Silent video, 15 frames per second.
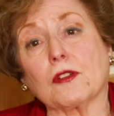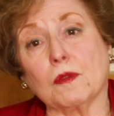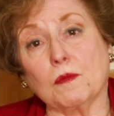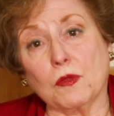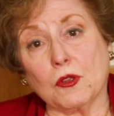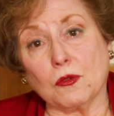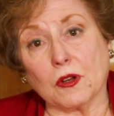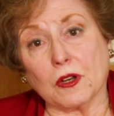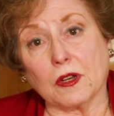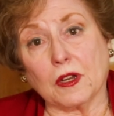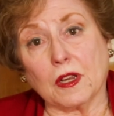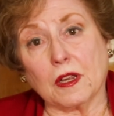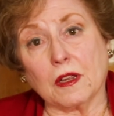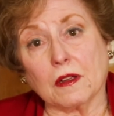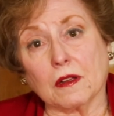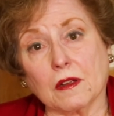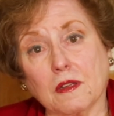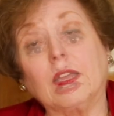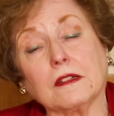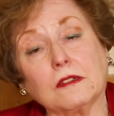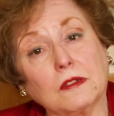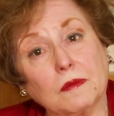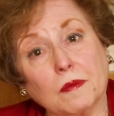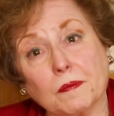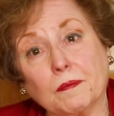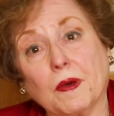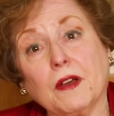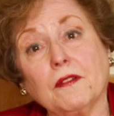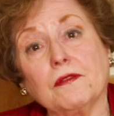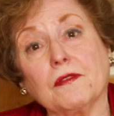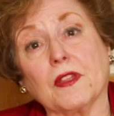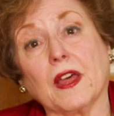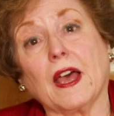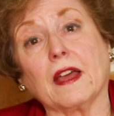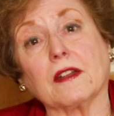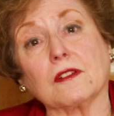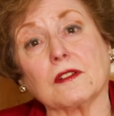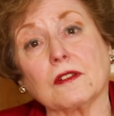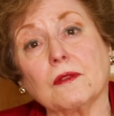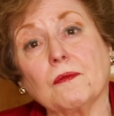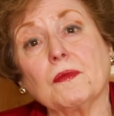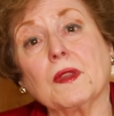community, and above that,